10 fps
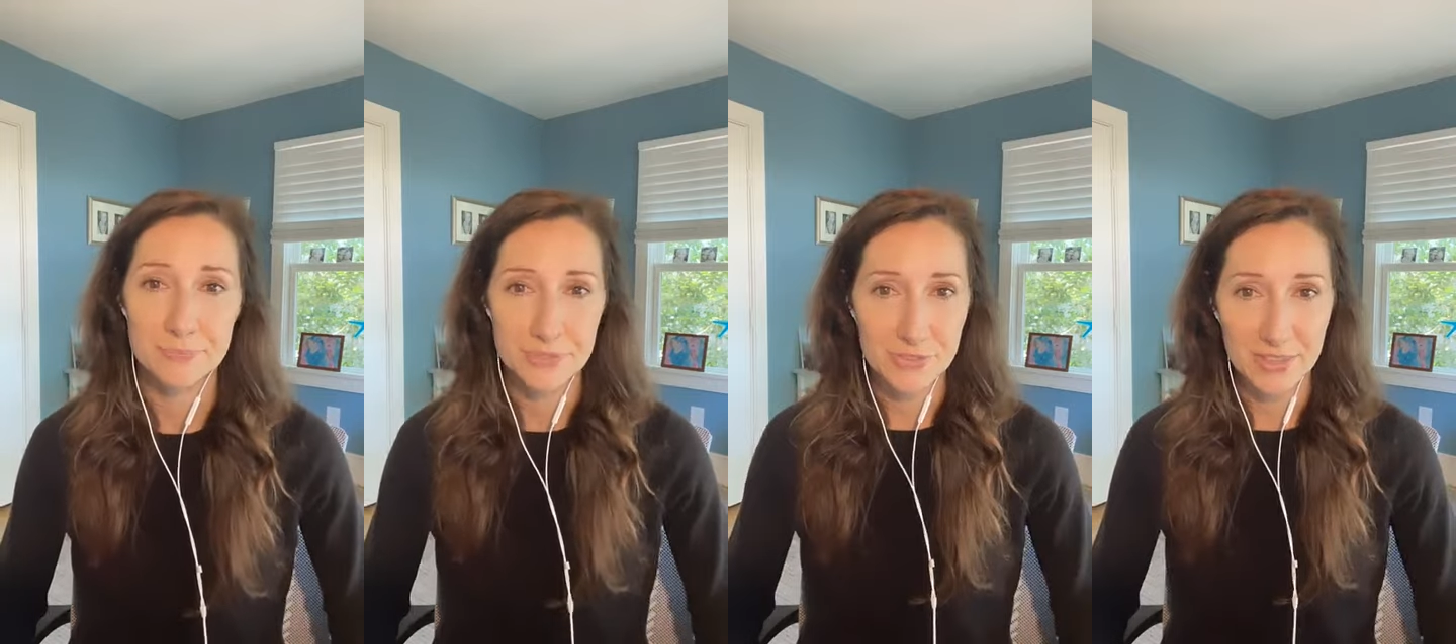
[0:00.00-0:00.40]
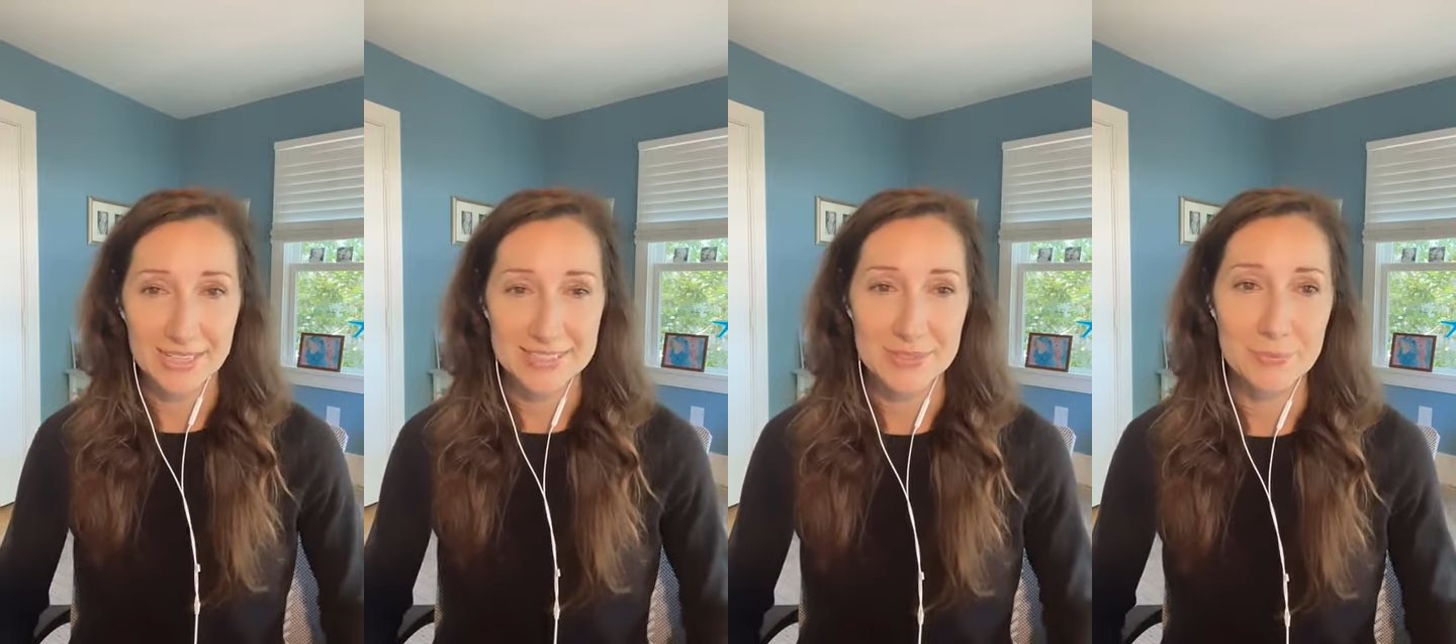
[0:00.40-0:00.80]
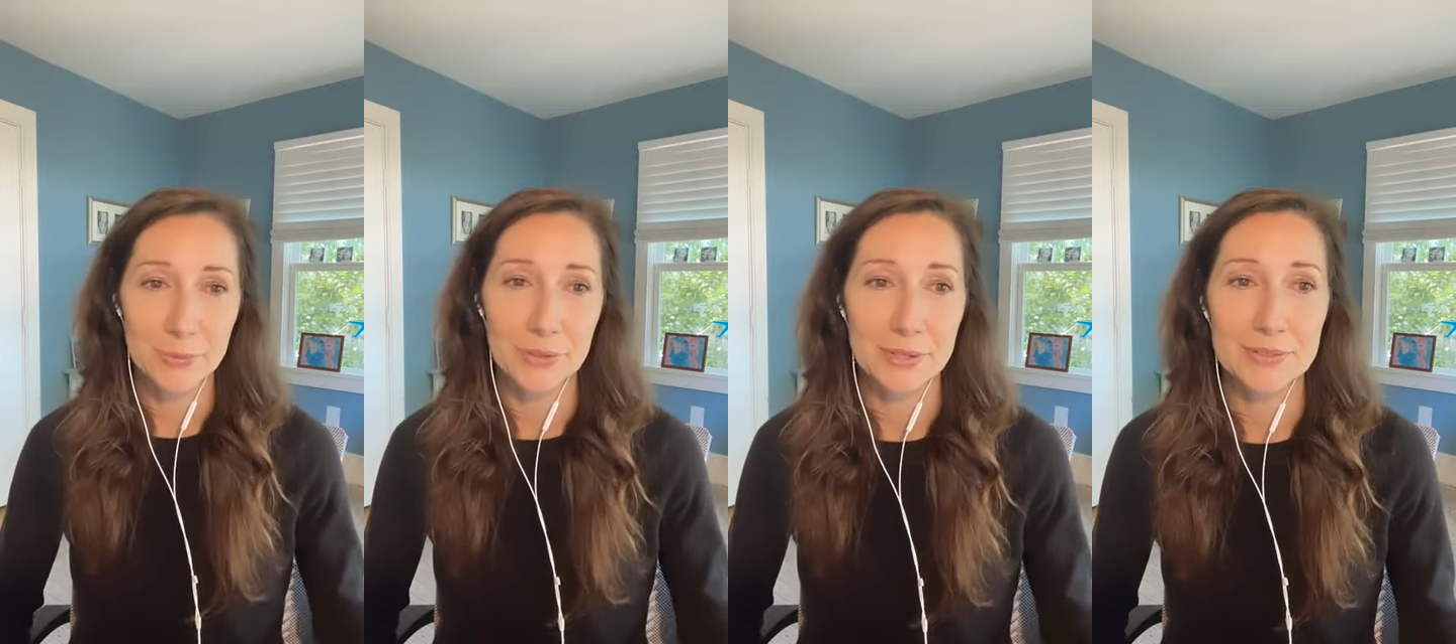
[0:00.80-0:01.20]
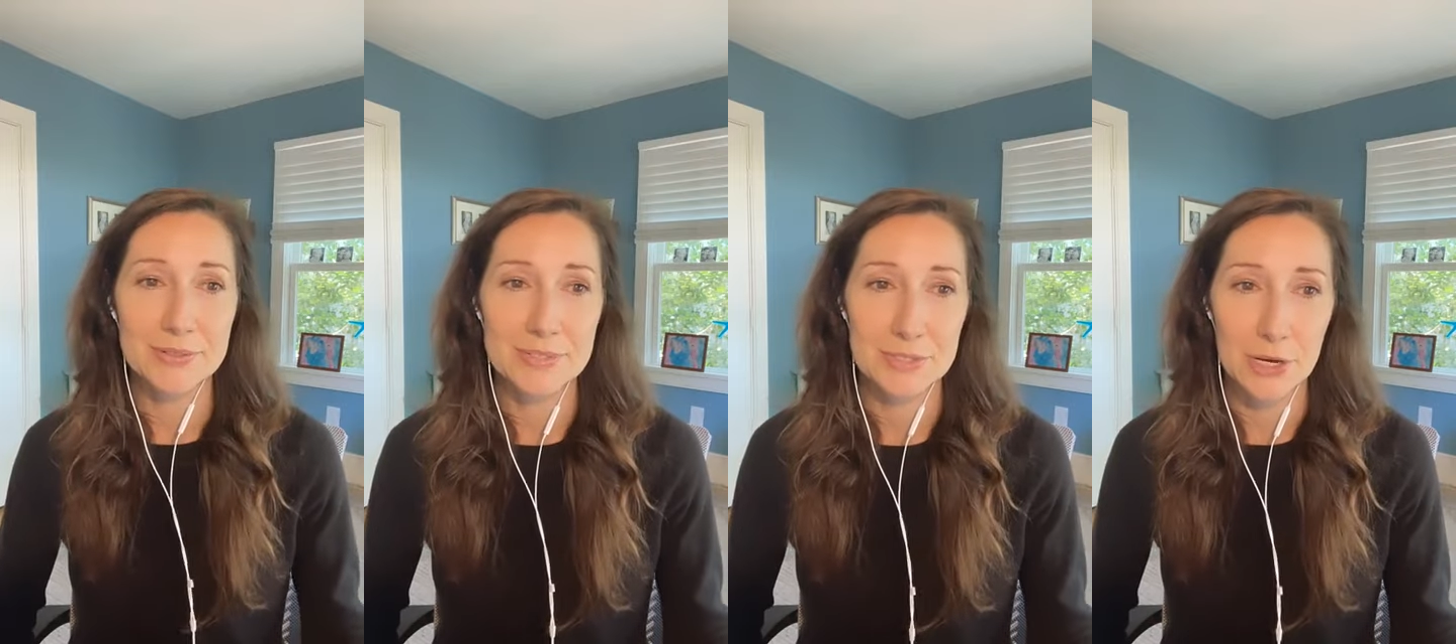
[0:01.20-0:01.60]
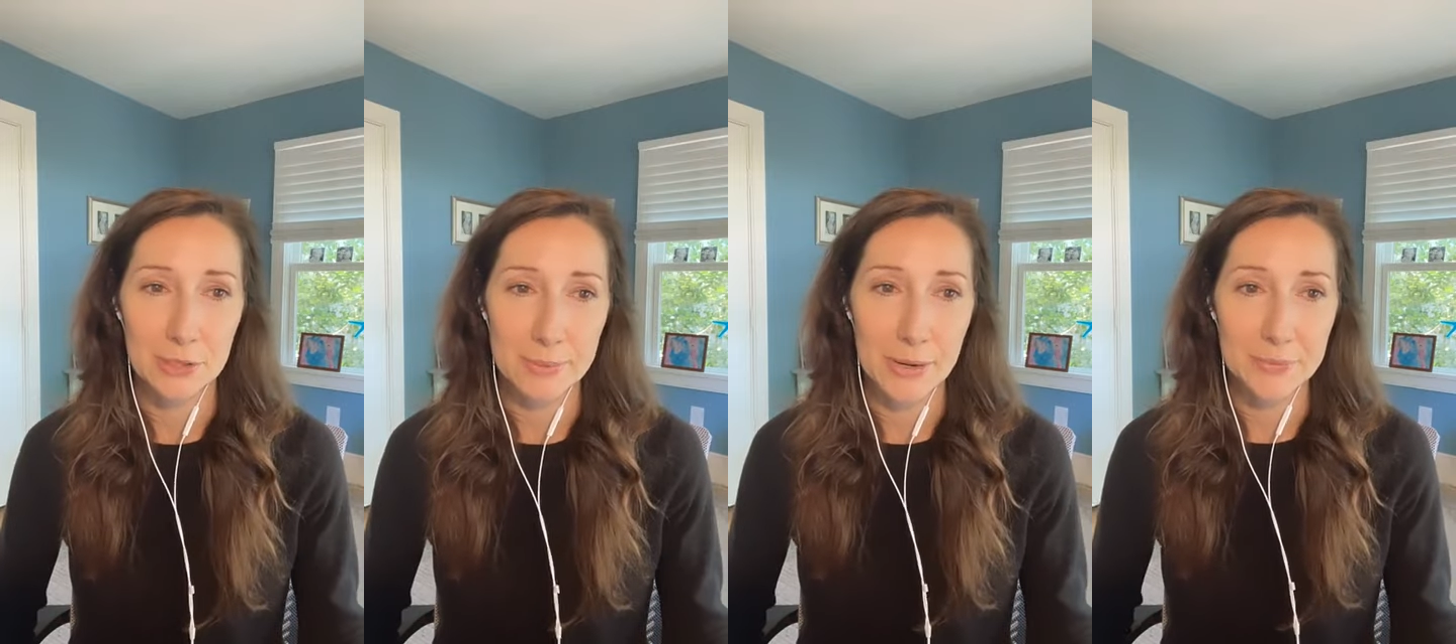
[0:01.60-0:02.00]
So that's important to
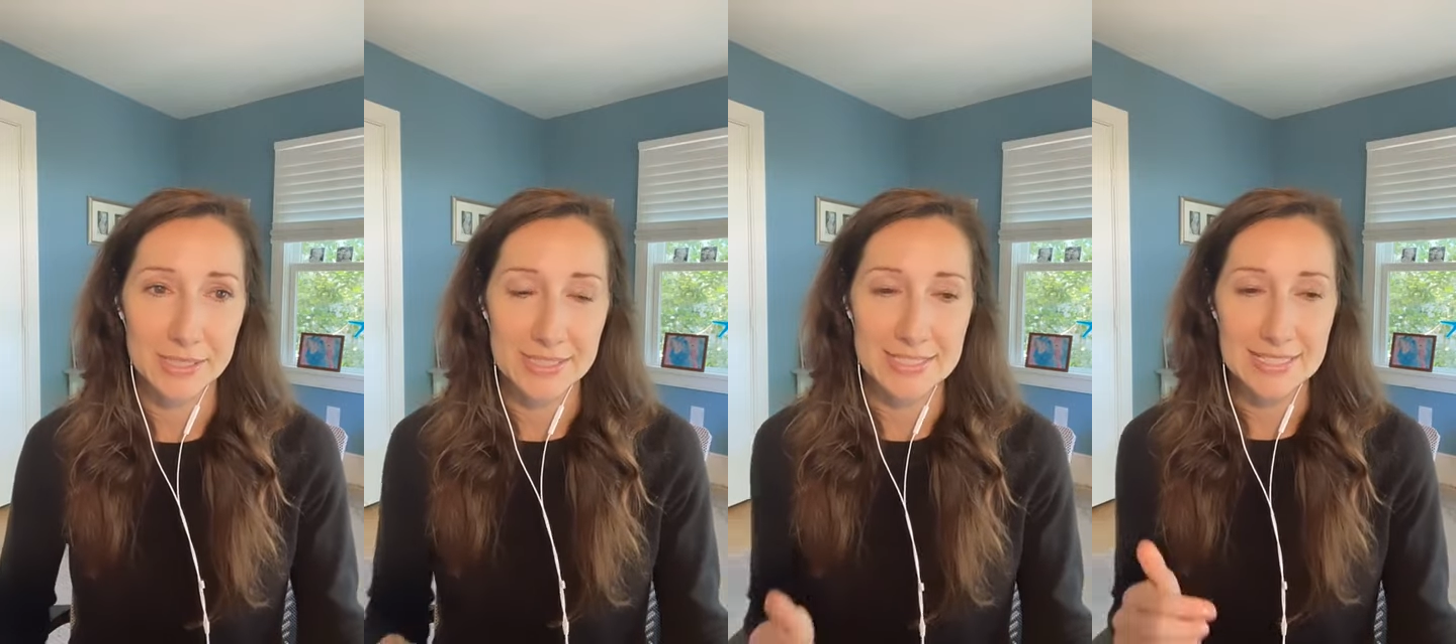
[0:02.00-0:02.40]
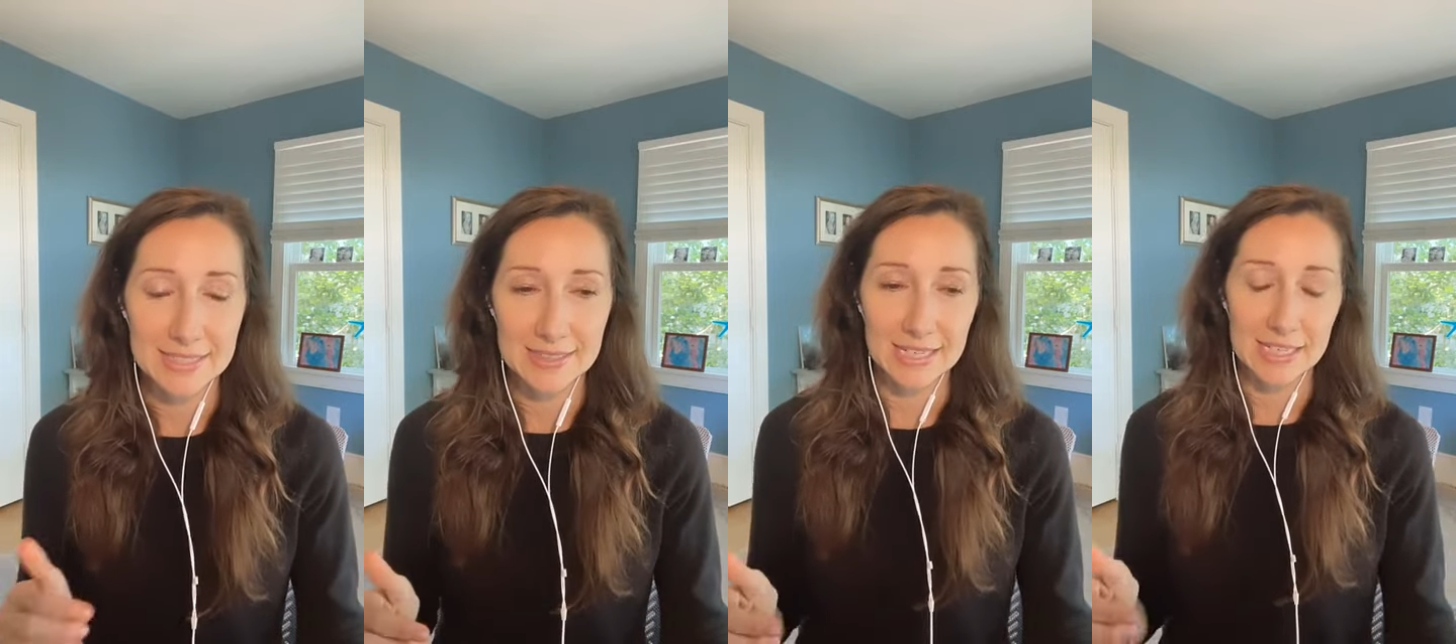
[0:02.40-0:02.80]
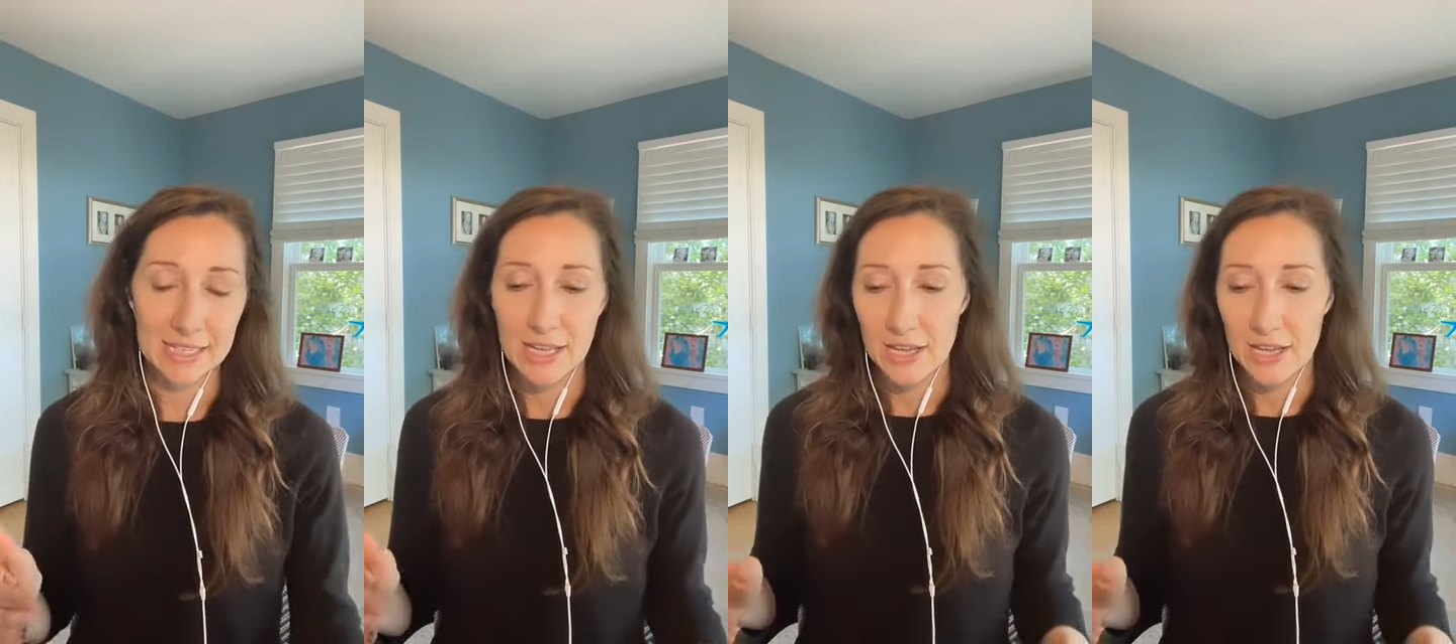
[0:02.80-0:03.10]
talk about, because I think